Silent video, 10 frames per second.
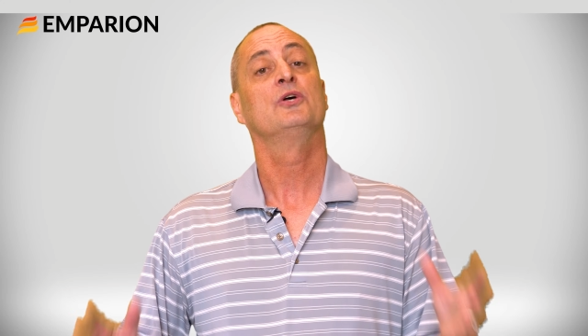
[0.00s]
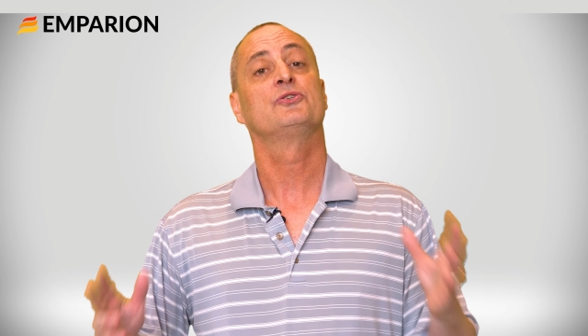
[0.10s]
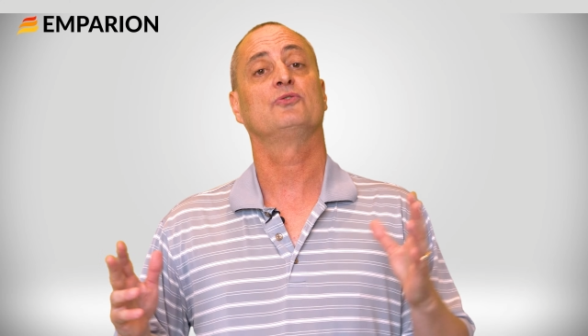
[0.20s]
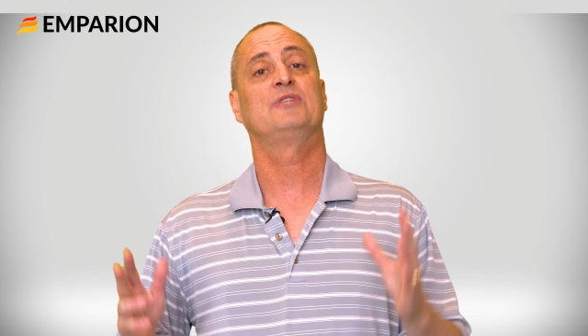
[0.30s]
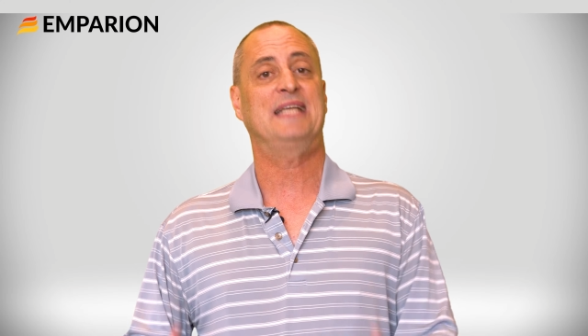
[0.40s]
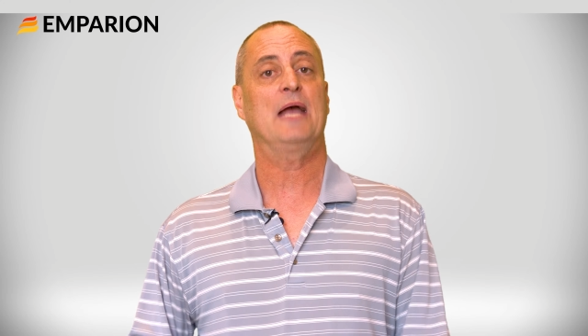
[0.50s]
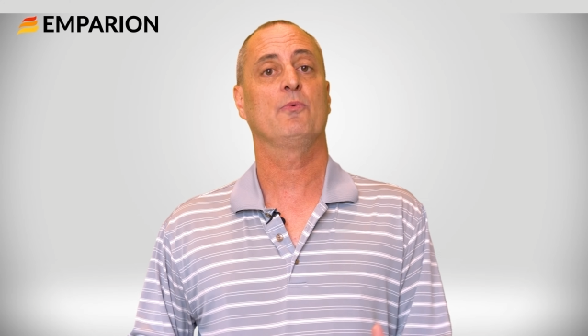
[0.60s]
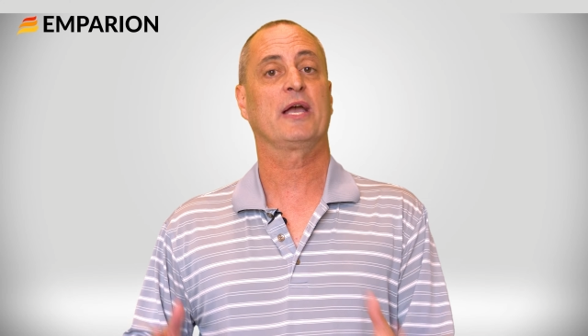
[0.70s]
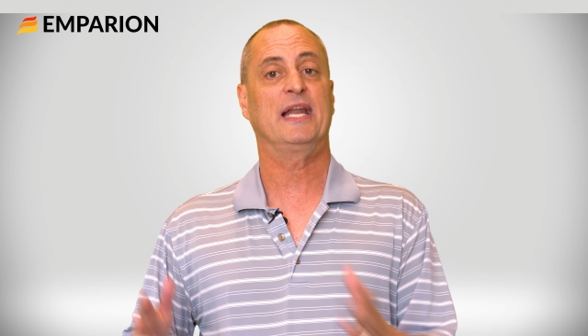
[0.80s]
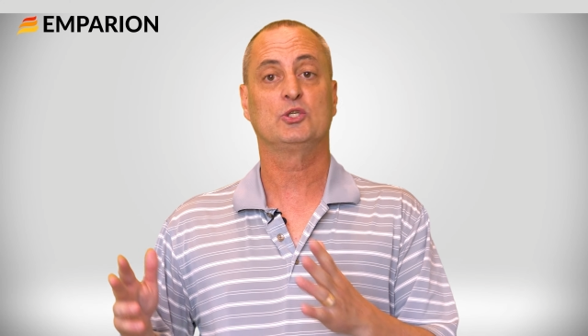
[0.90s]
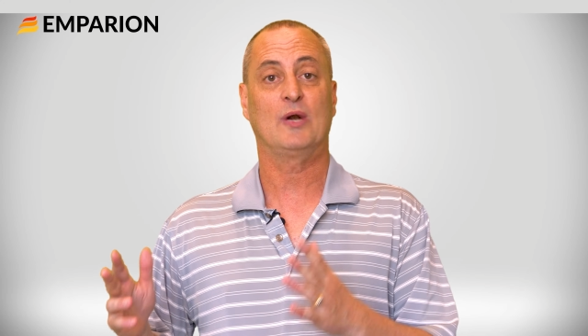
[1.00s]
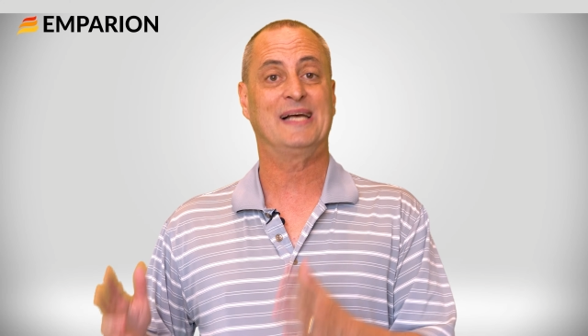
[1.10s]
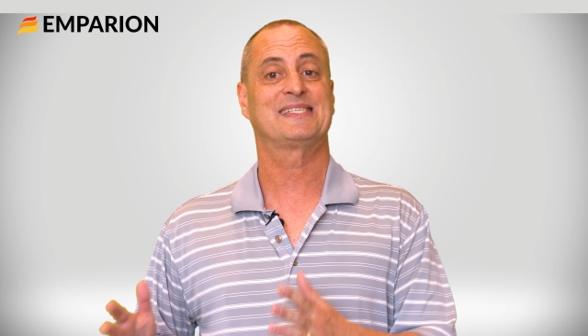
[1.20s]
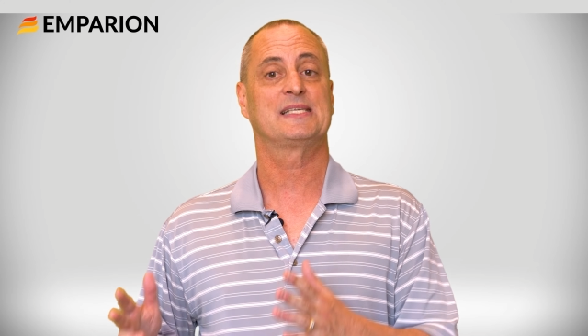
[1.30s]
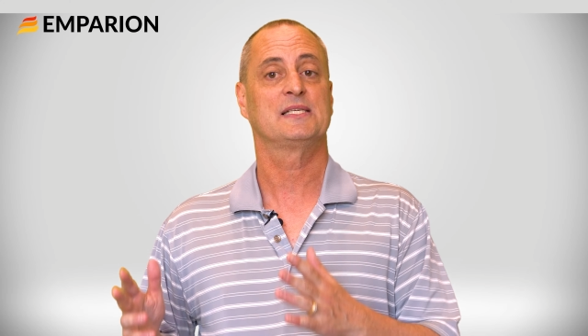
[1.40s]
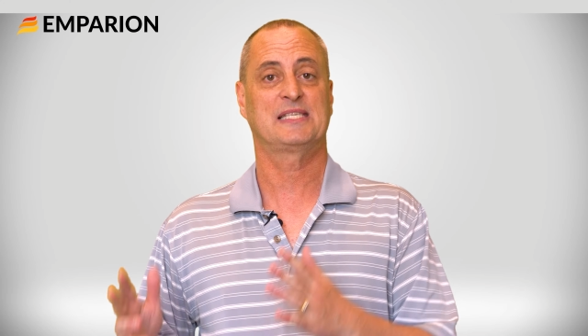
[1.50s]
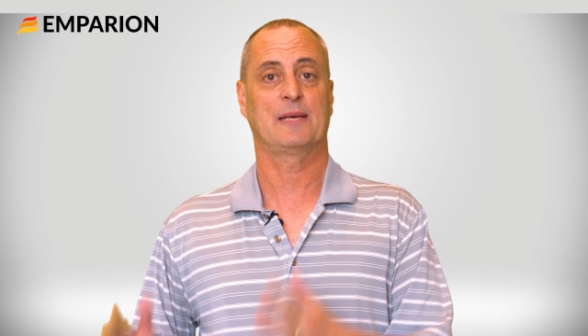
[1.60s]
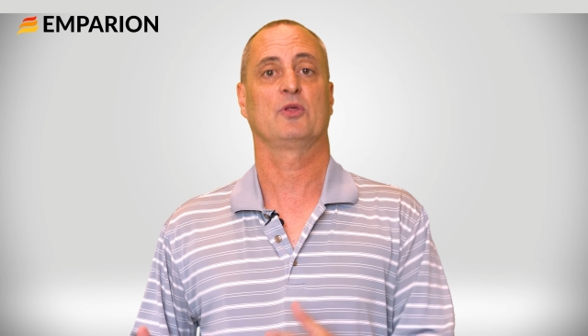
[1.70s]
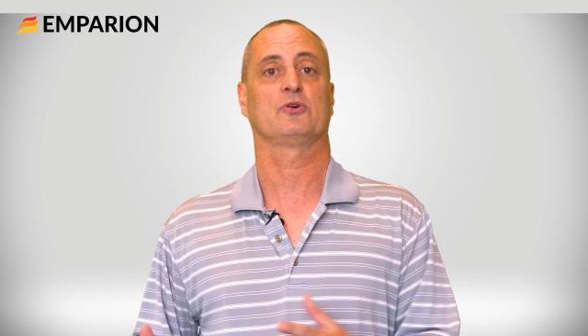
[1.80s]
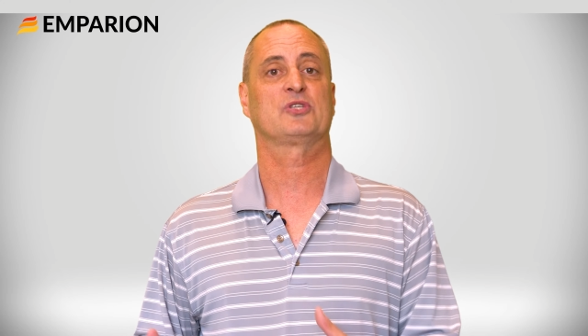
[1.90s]
So today we're going to address
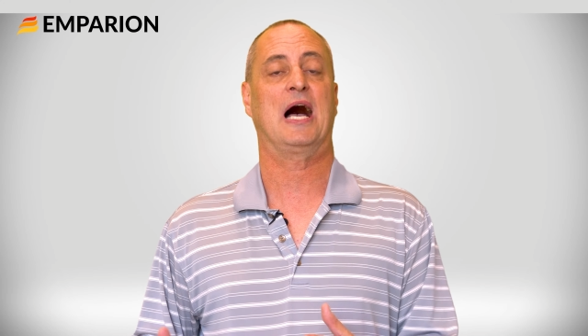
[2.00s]
some of those